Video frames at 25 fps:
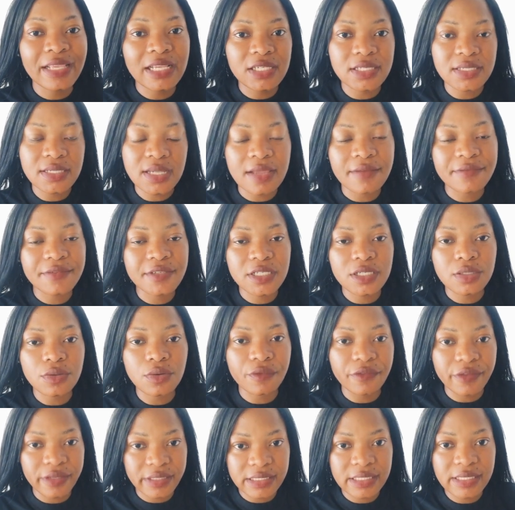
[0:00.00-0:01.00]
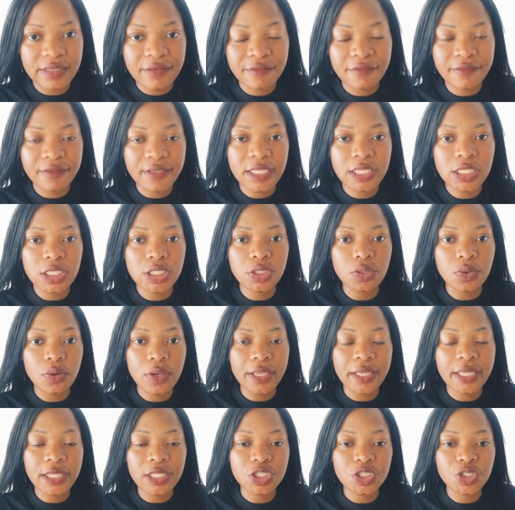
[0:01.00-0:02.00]
a draft of a cv so i
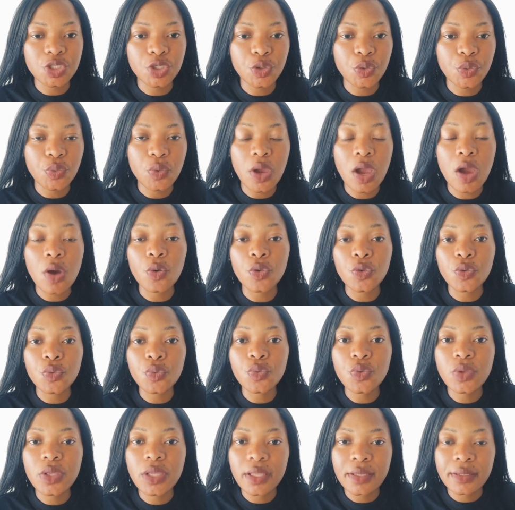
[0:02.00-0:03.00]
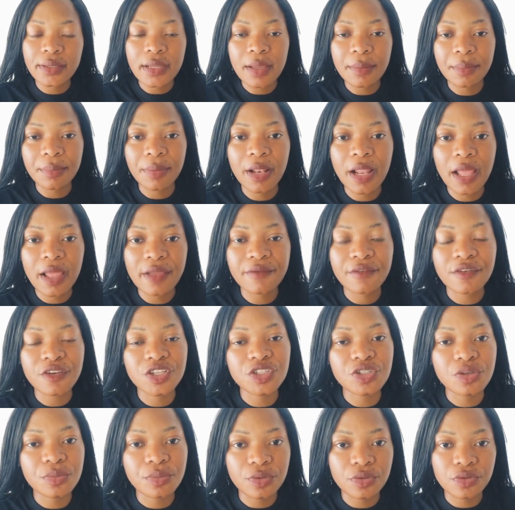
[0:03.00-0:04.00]
can show you how you can apply for the
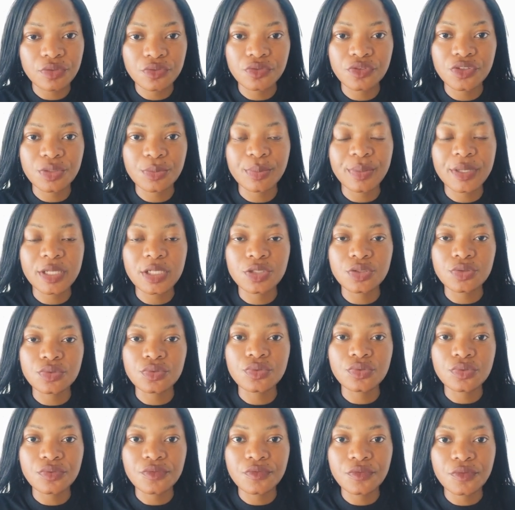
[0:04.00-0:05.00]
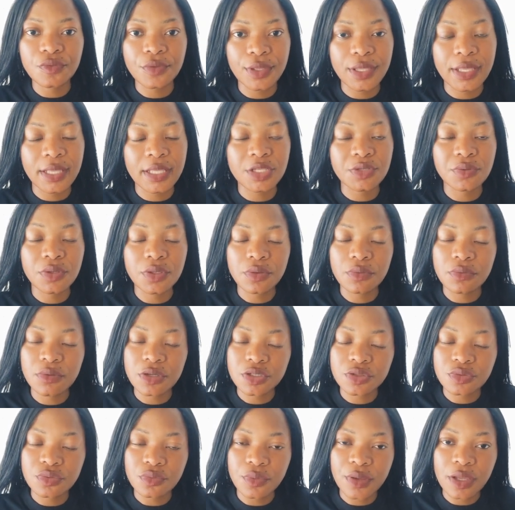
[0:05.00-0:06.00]
job on cruise ship but do not forget when you
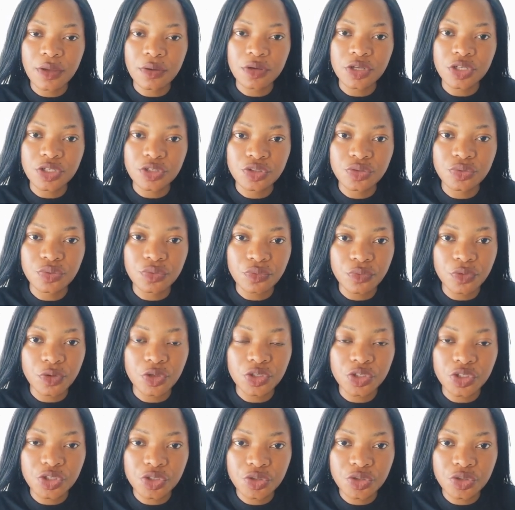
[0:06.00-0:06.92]
want to work on a on